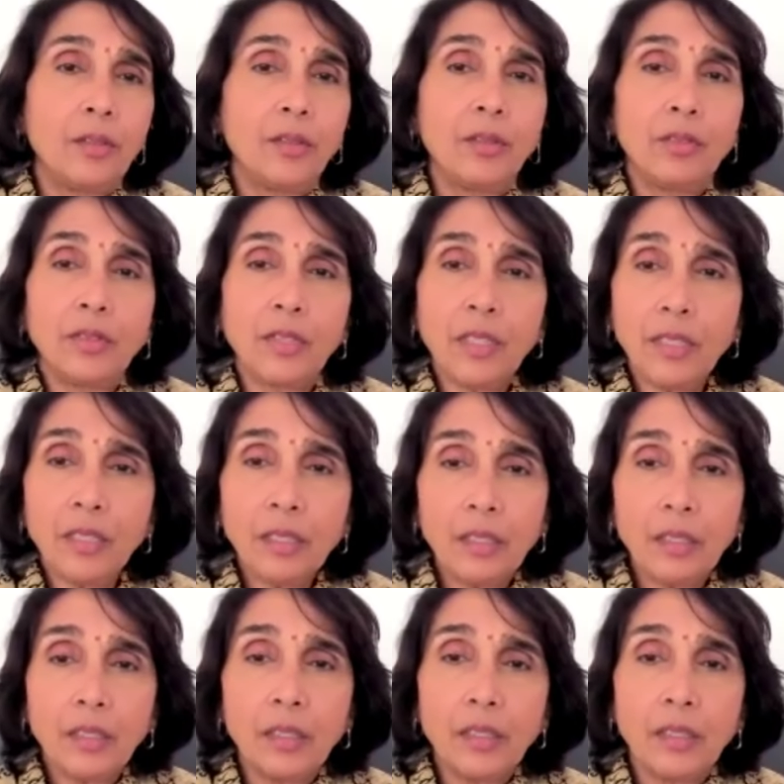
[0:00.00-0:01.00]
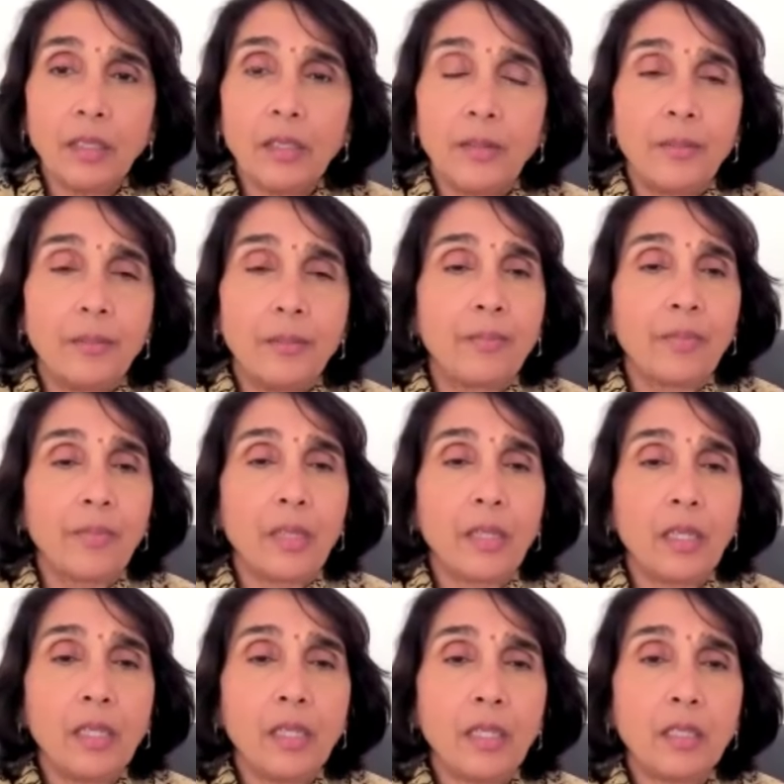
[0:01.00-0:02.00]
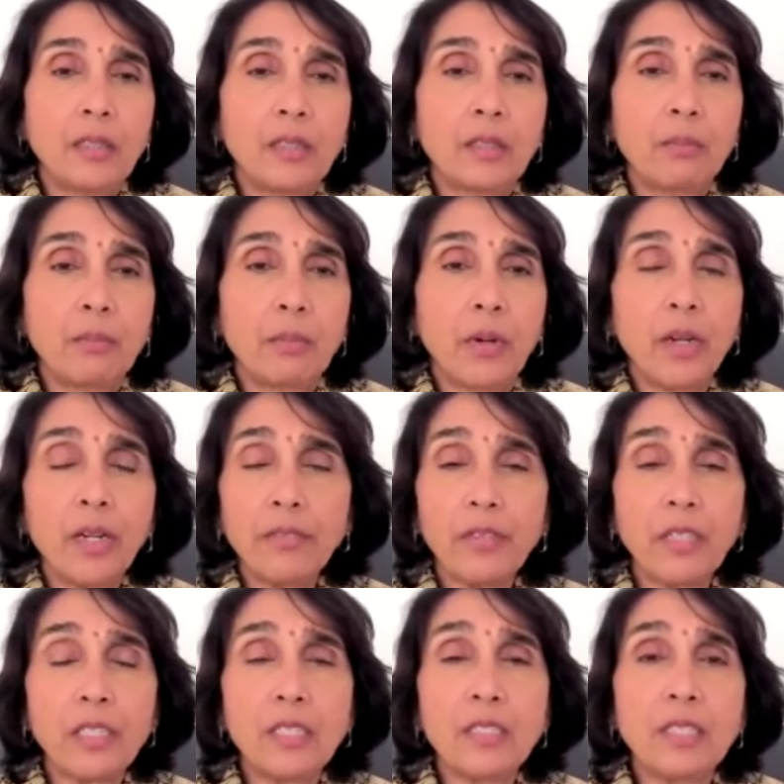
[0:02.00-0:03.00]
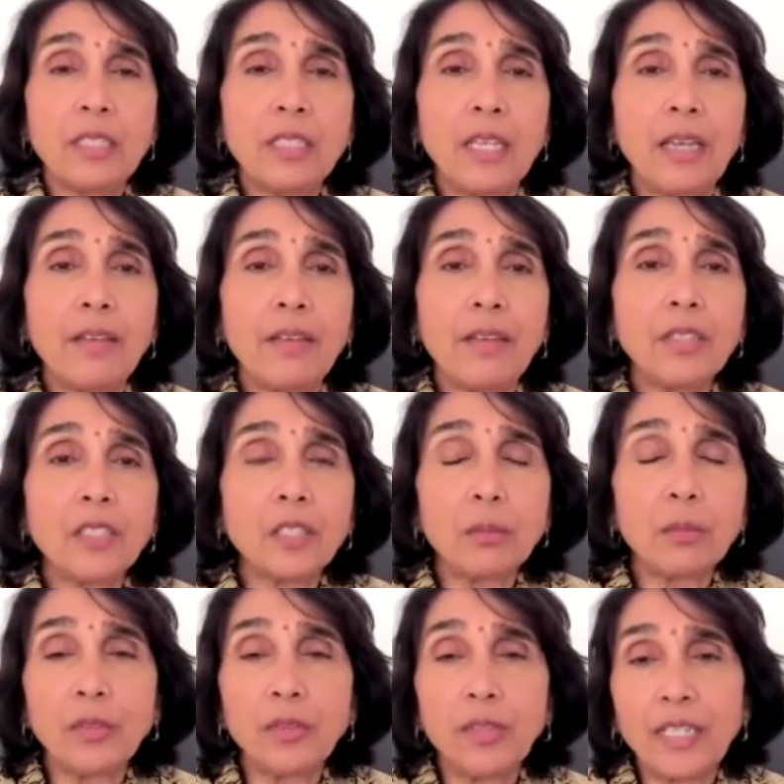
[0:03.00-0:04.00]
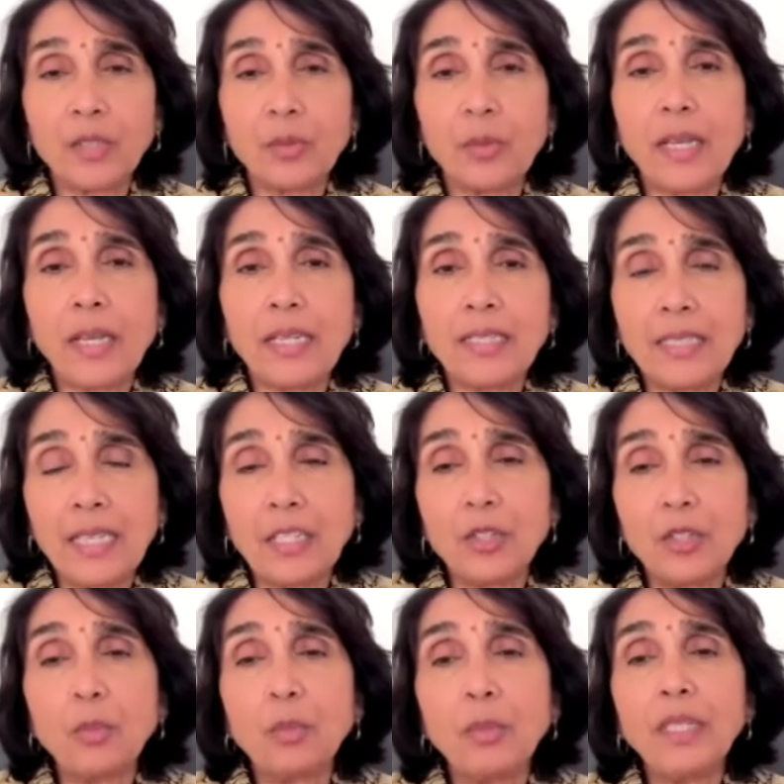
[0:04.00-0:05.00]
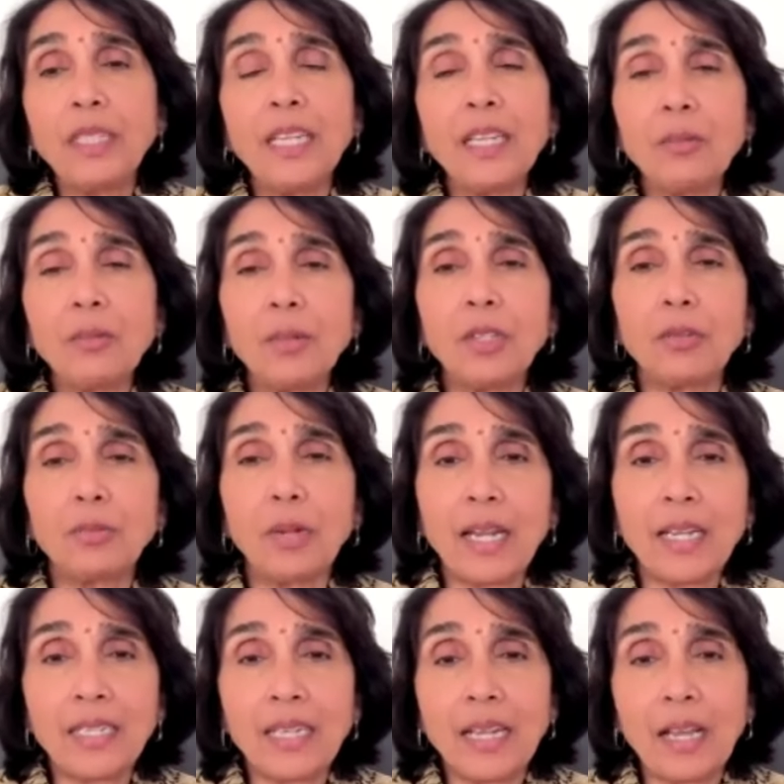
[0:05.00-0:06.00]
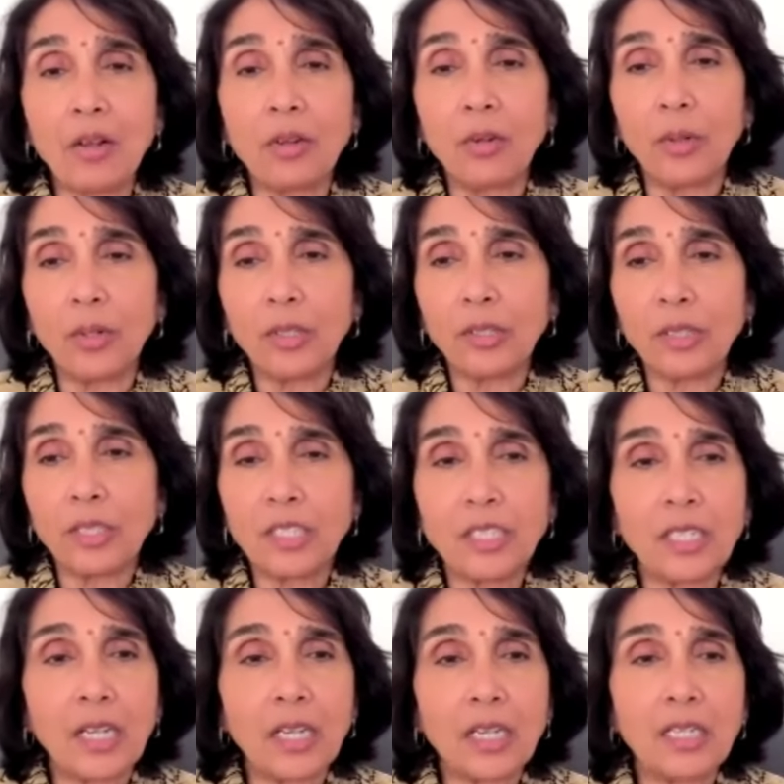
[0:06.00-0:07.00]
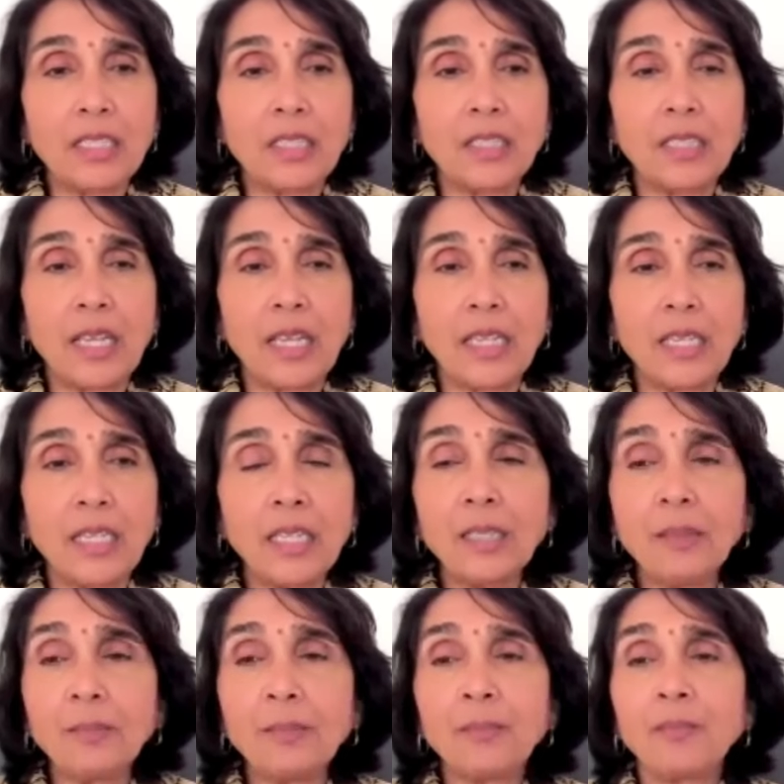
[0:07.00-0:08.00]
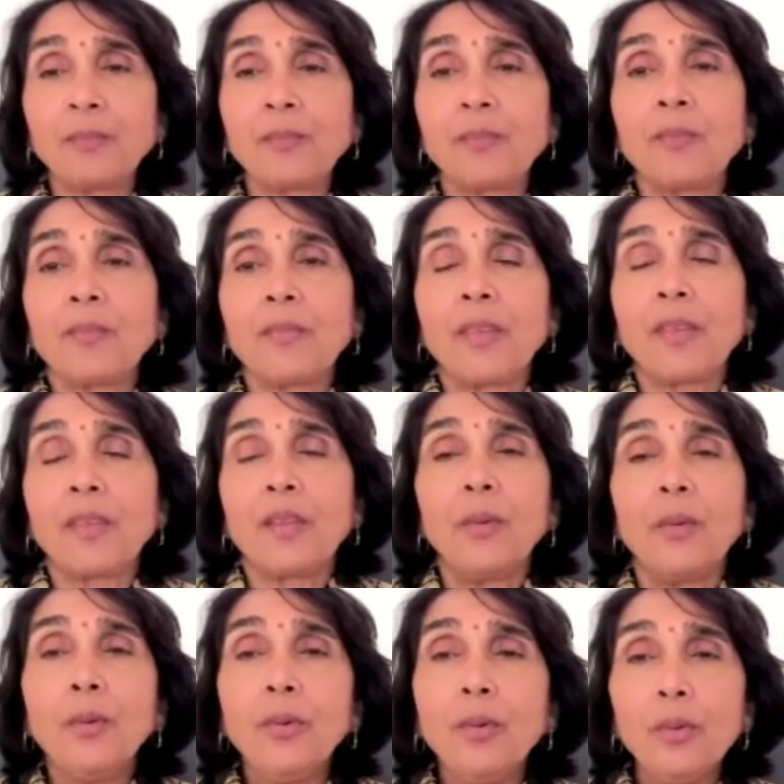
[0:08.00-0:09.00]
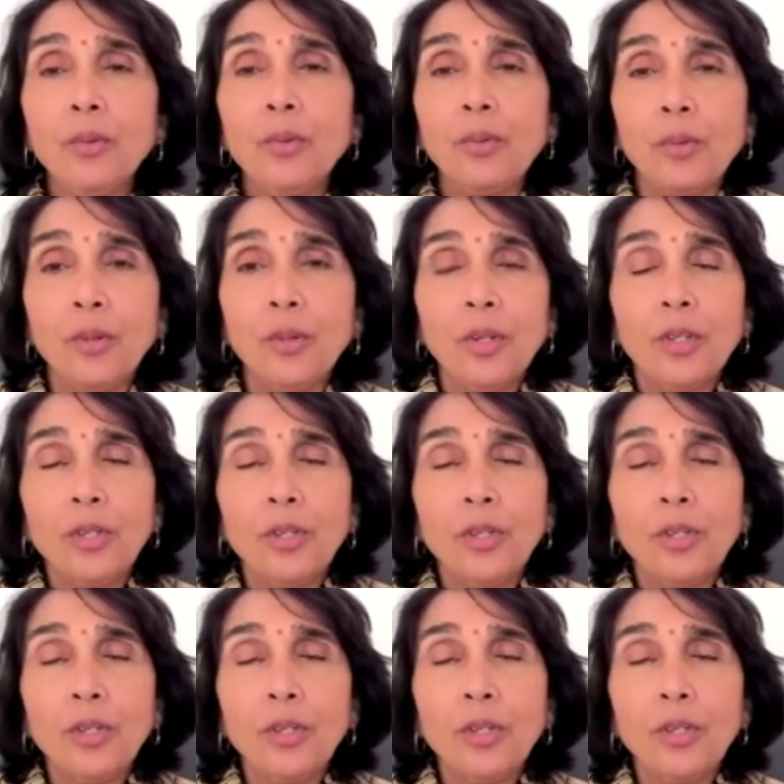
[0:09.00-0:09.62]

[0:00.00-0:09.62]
See? It's part of it is inevitable. That's why I say to begin with right now, Lord Krishna is saying, oh,